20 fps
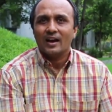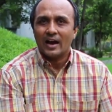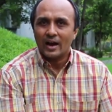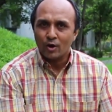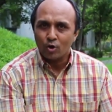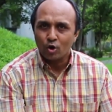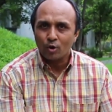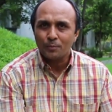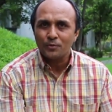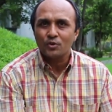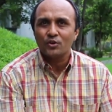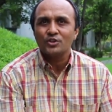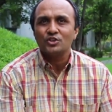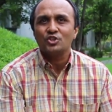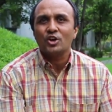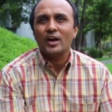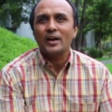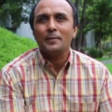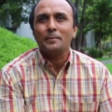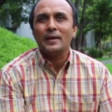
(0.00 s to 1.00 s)
I hope you
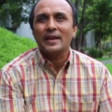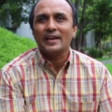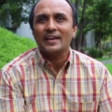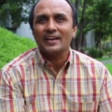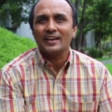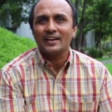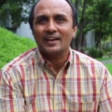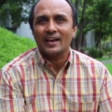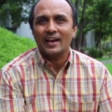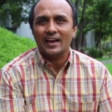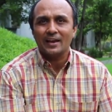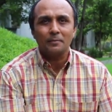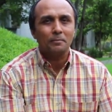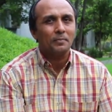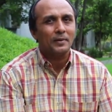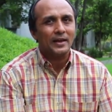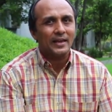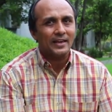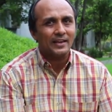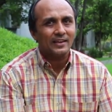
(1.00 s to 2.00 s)
enjoyed making and
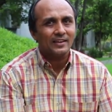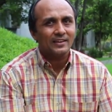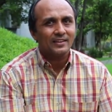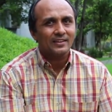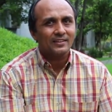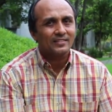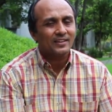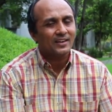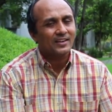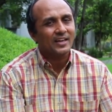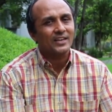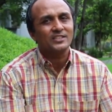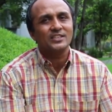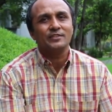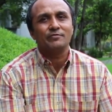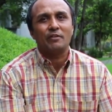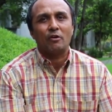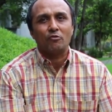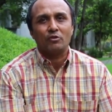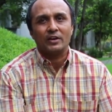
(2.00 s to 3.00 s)
playing the touchy
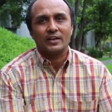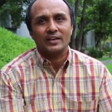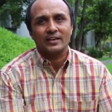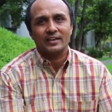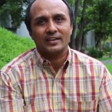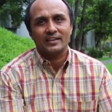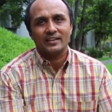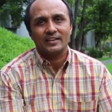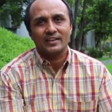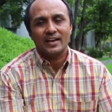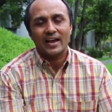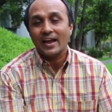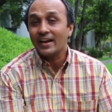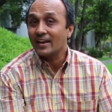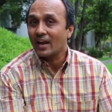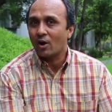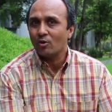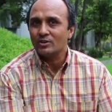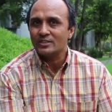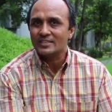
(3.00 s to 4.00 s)
fountain, and
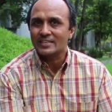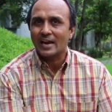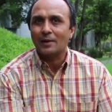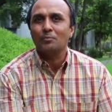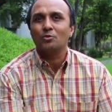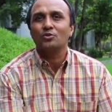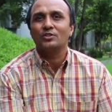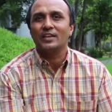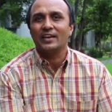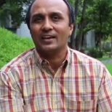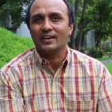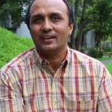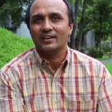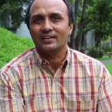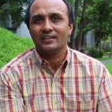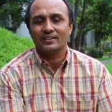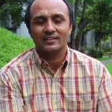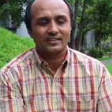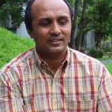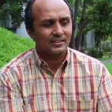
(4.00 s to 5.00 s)
now it's time to think.
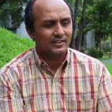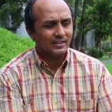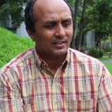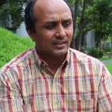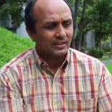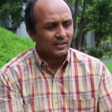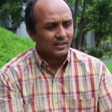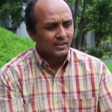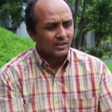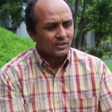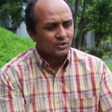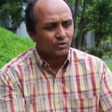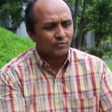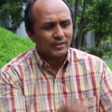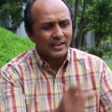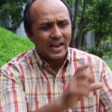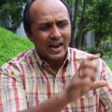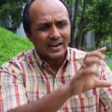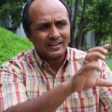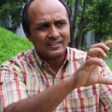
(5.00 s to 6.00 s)
So
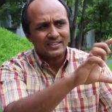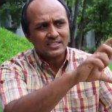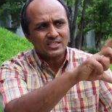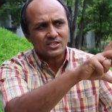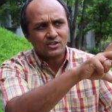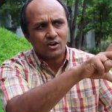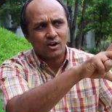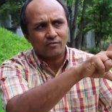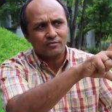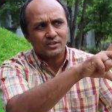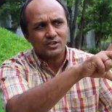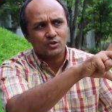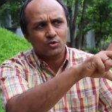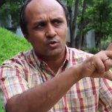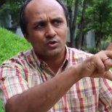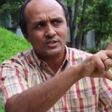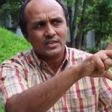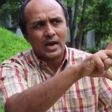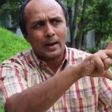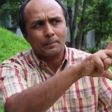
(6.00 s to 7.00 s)
we had this straw which
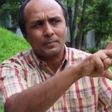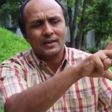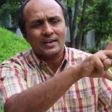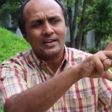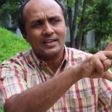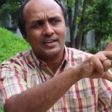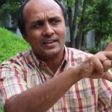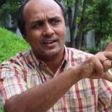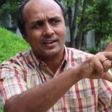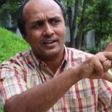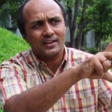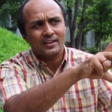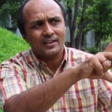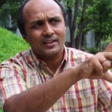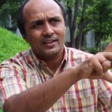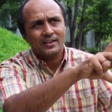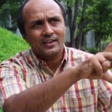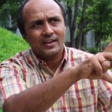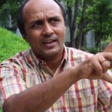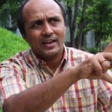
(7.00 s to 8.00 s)
goes up till here,
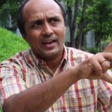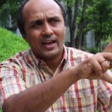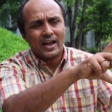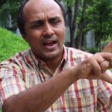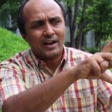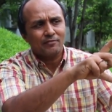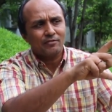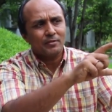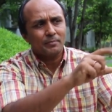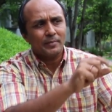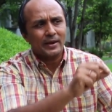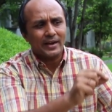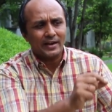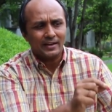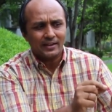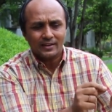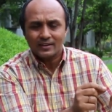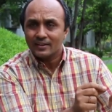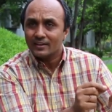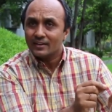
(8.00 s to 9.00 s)
and we made
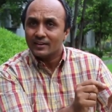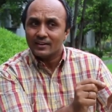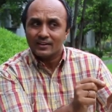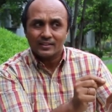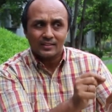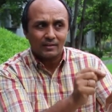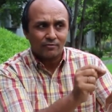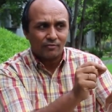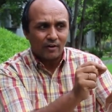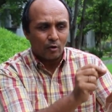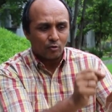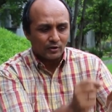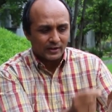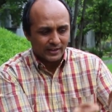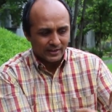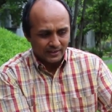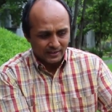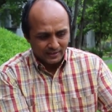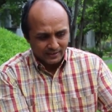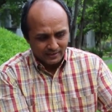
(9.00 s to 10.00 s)
the
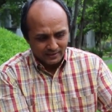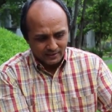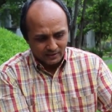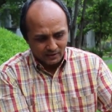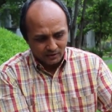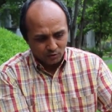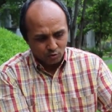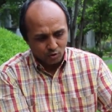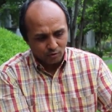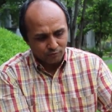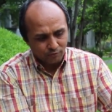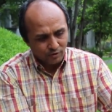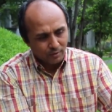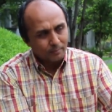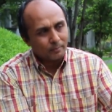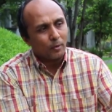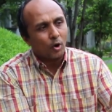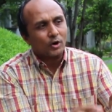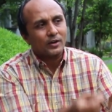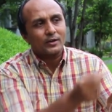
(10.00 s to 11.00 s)
fountain go
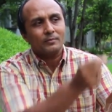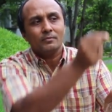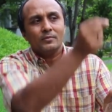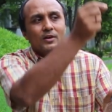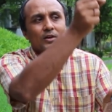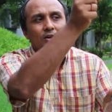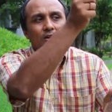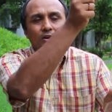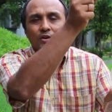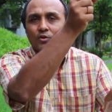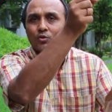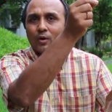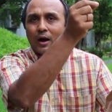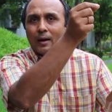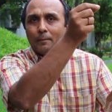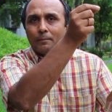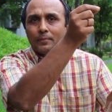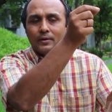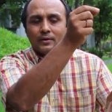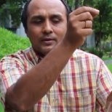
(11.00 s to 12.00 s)
from bottom to up.